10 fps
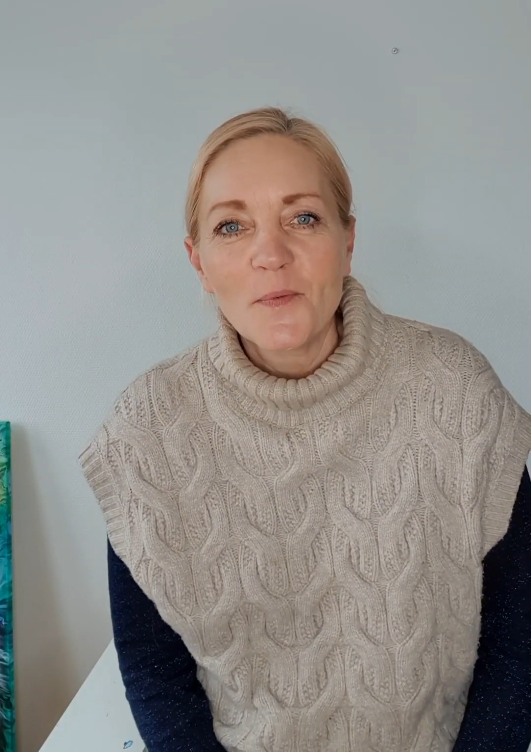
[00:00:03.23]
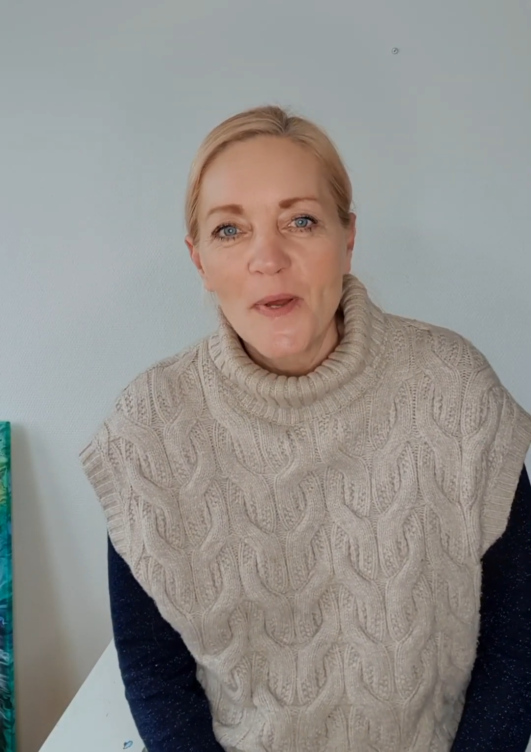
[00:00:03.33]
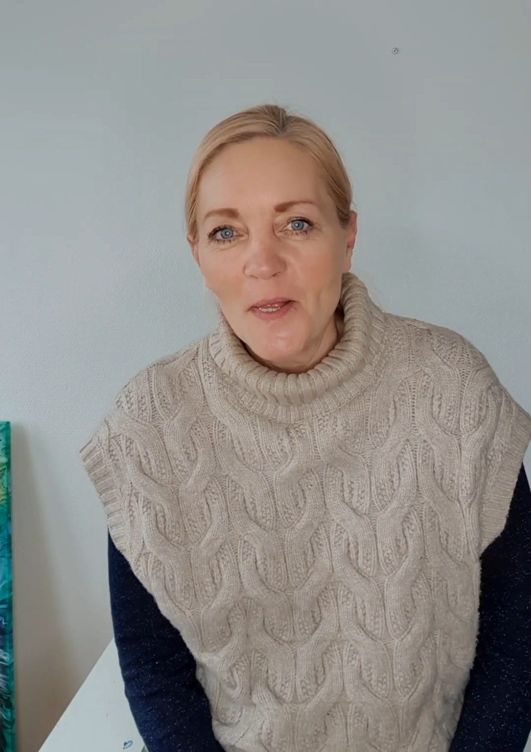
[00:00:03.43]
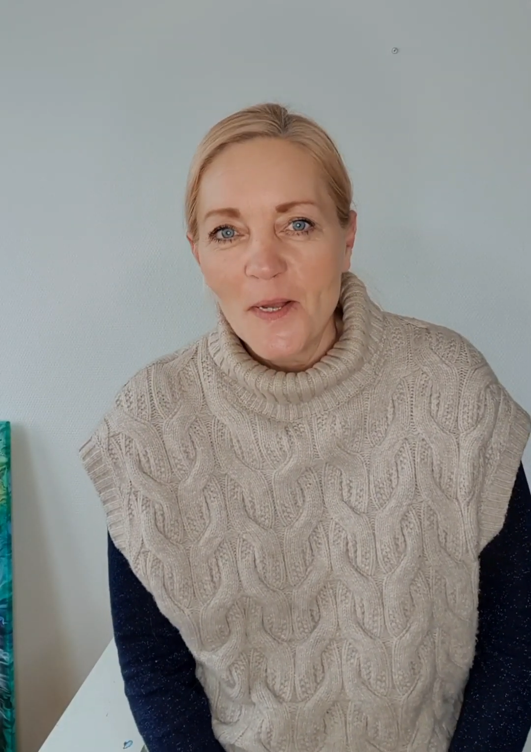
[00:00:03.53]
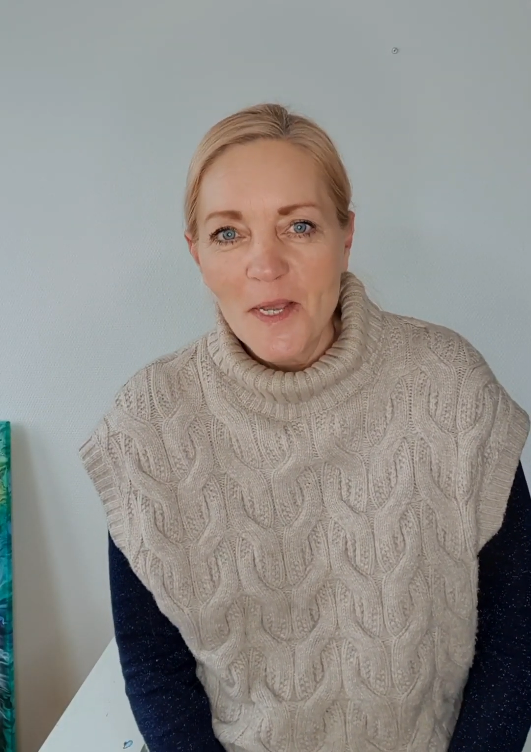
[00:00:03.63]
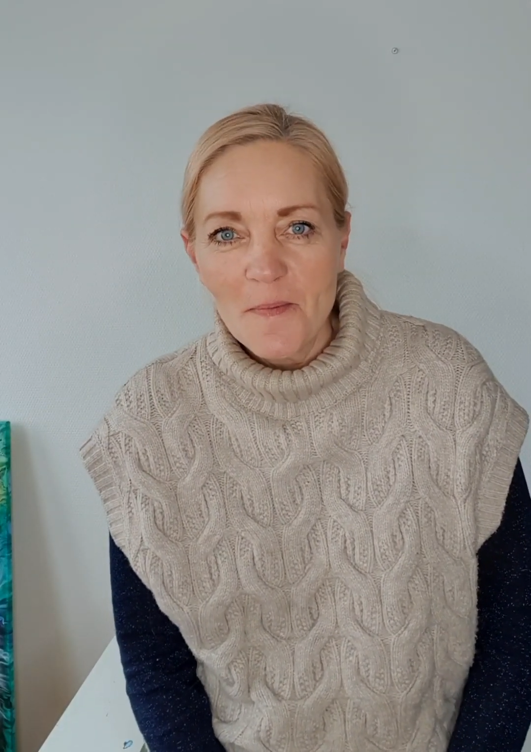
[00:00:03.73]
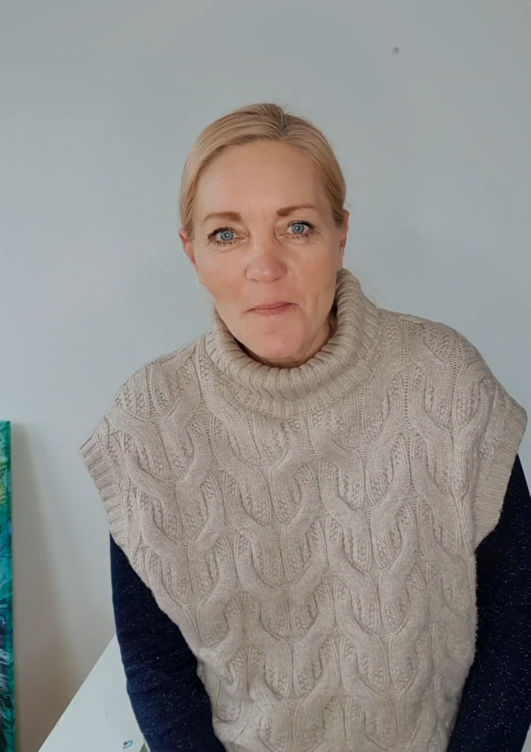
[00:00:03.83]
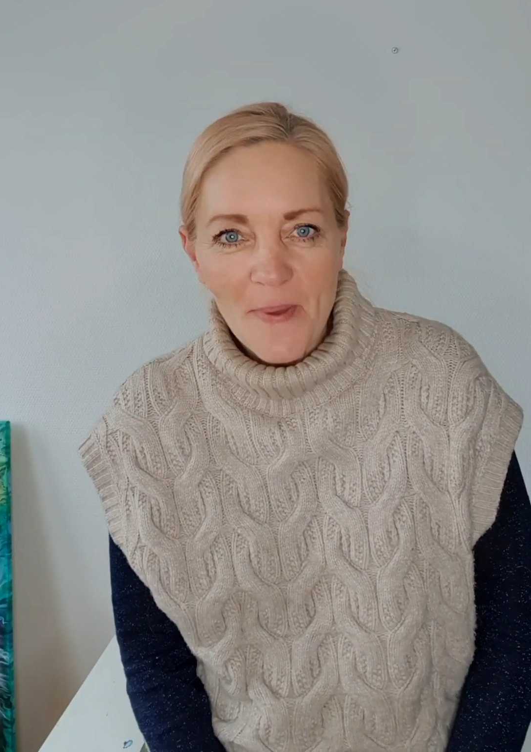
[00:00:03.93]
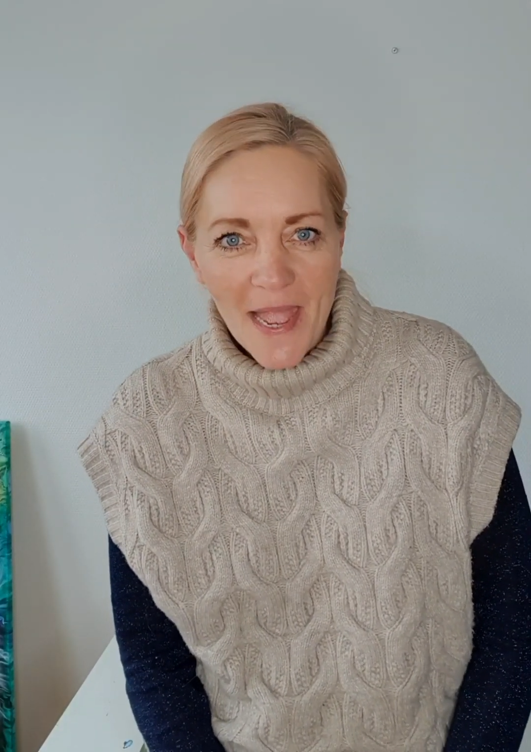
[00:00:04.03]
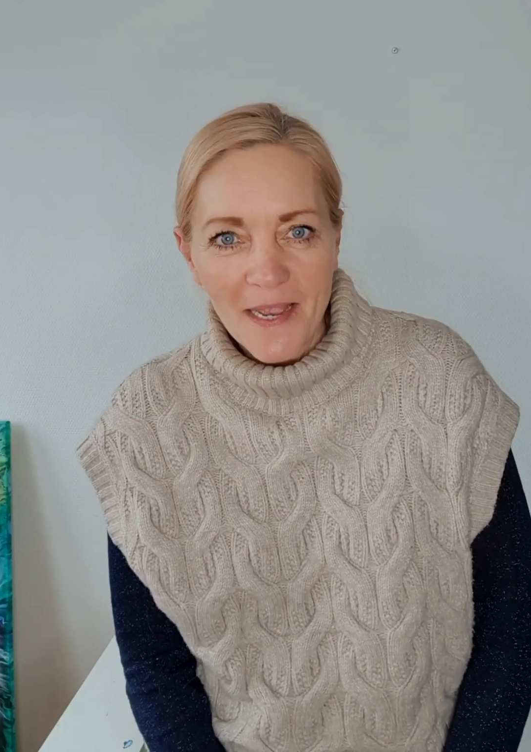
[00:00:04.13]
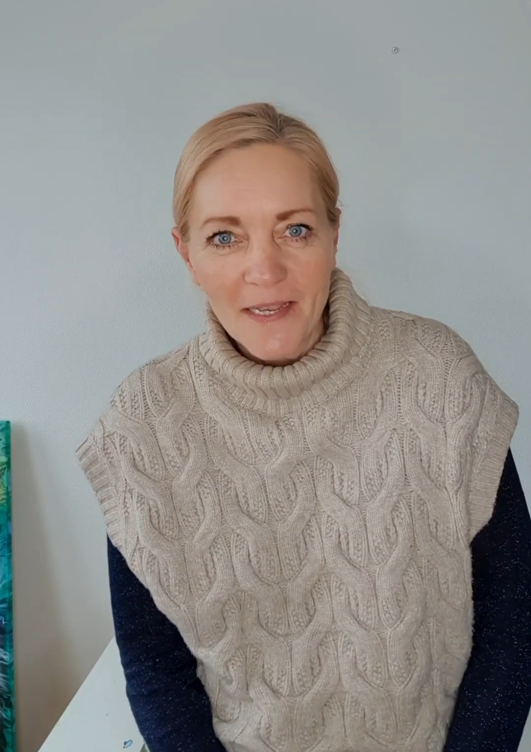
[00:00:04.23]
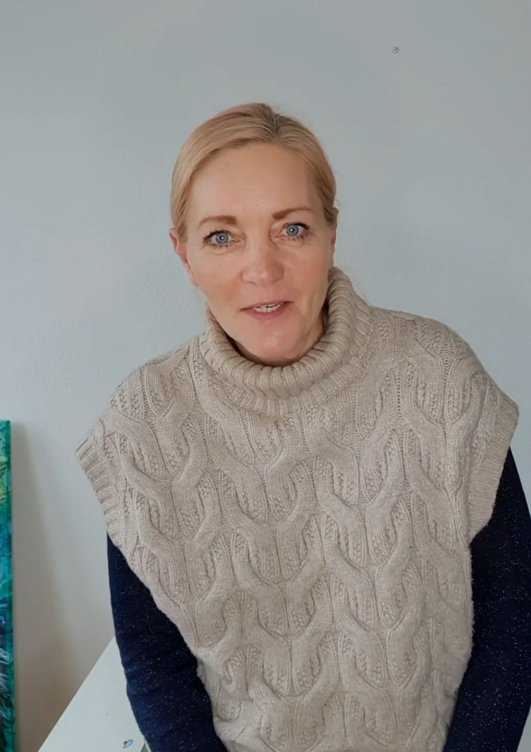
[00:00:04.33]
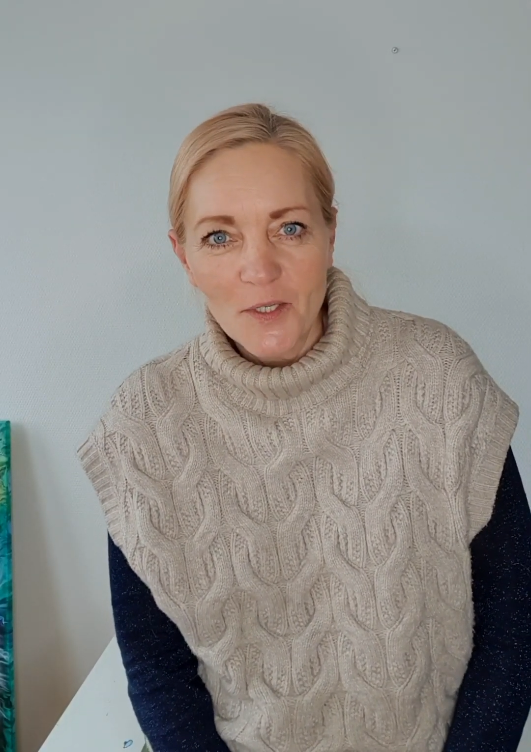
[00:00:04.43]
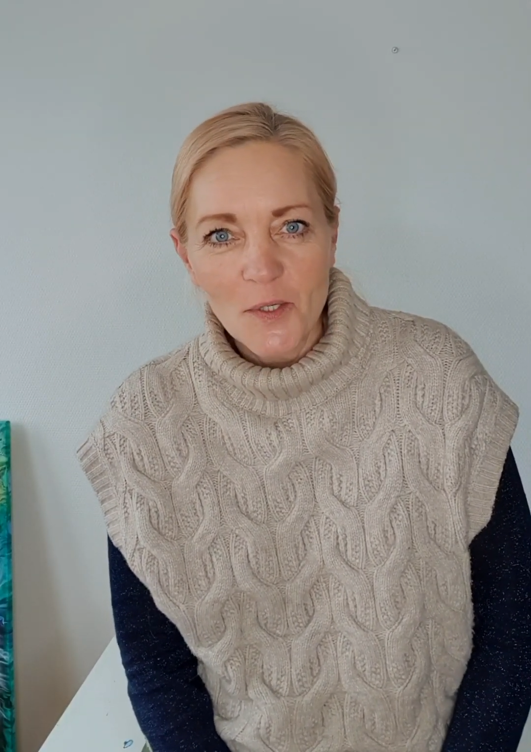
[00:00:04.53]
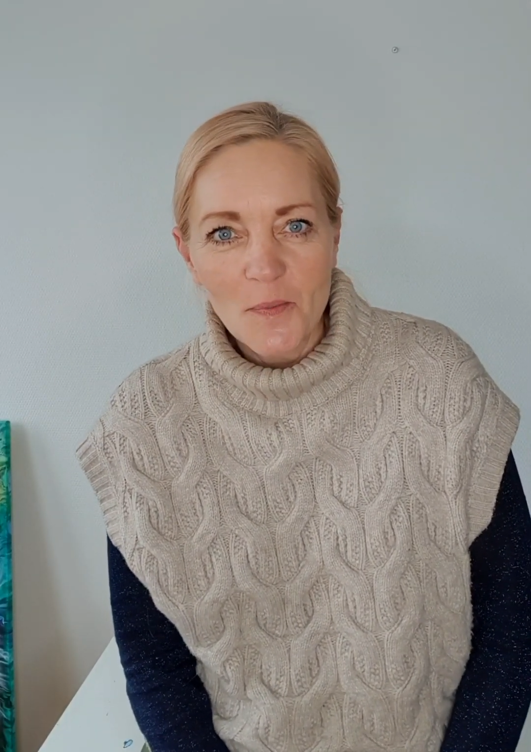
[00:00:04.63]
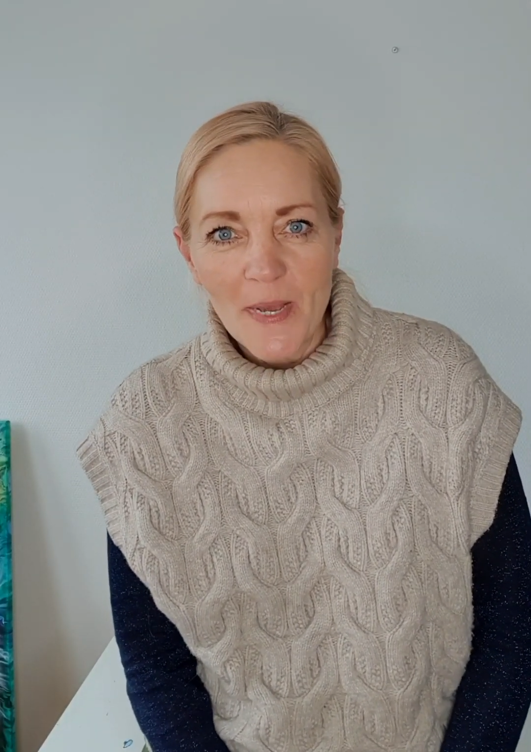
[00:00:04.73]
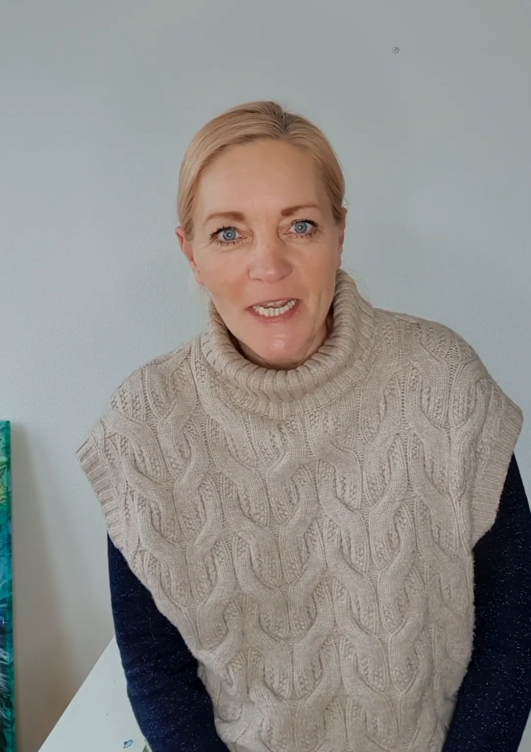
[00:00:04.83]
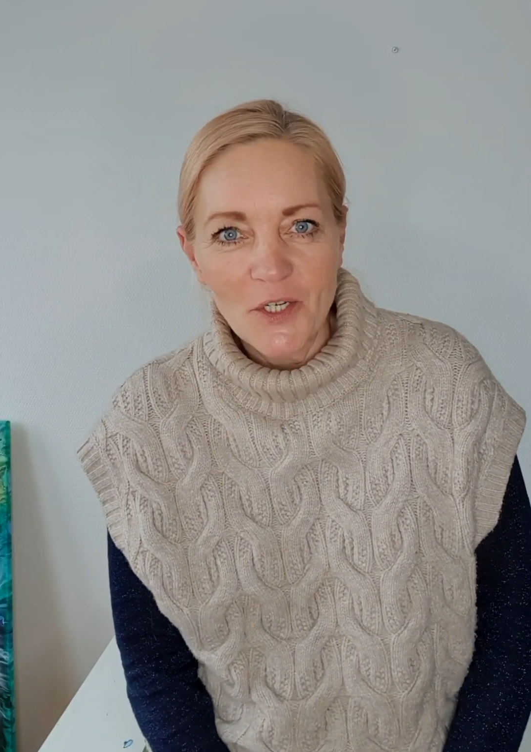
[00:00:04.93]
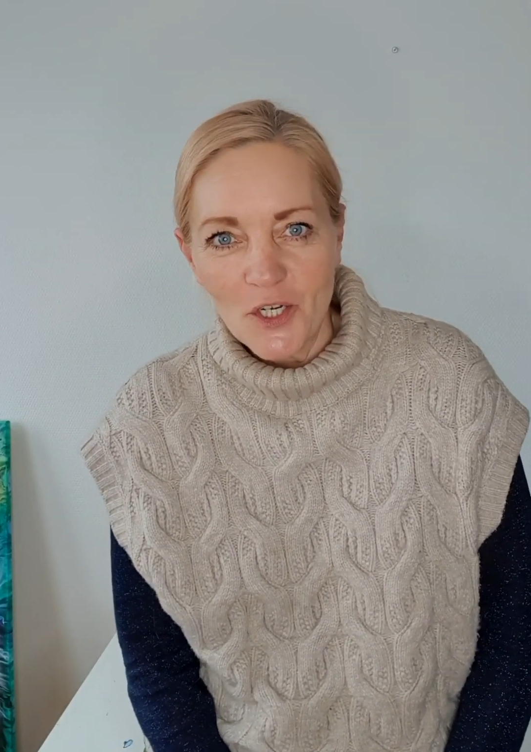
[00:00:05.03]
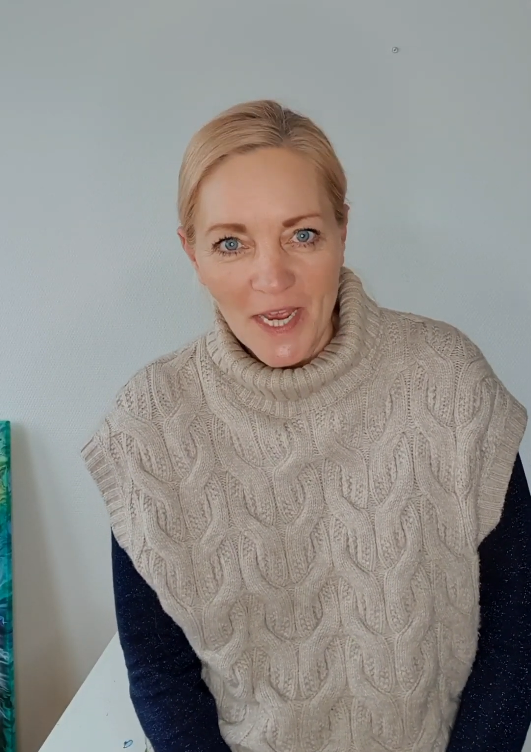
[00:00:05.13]
welcome back to my
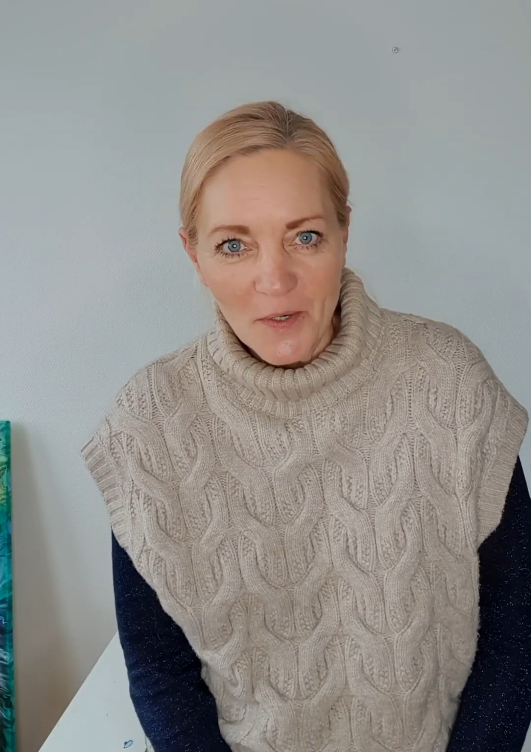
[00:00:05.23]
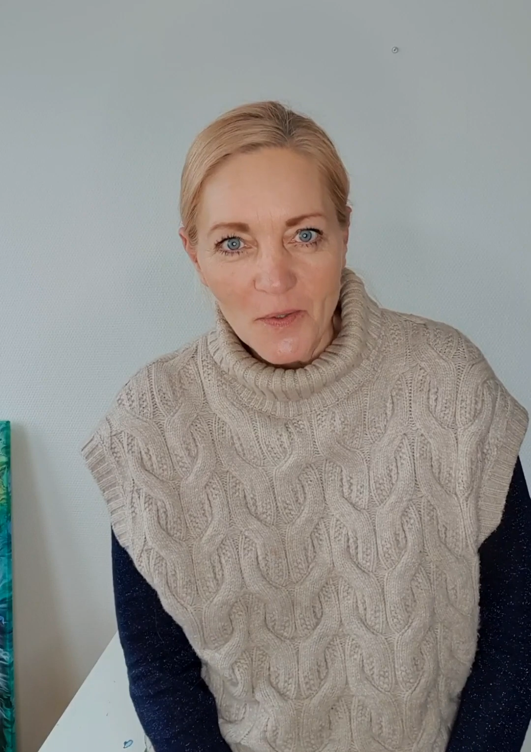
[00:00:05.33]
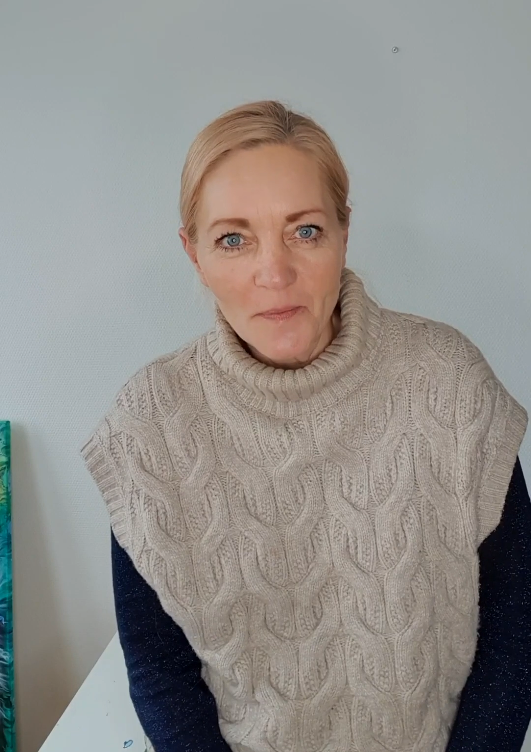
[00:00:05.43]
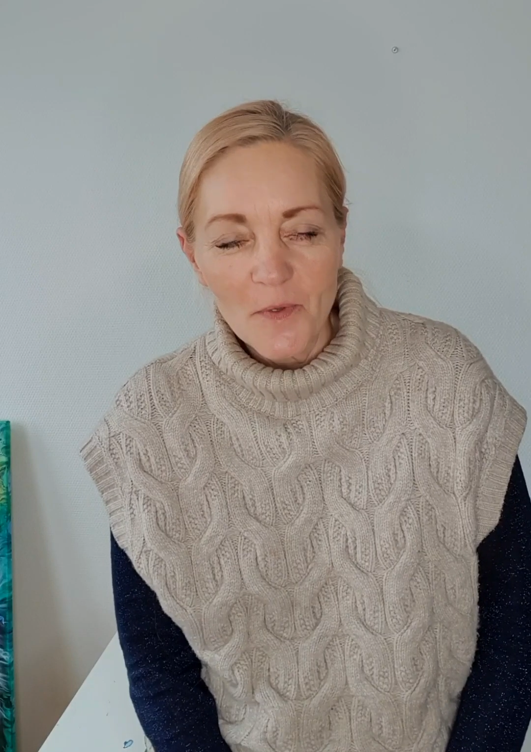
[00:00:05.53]
channel,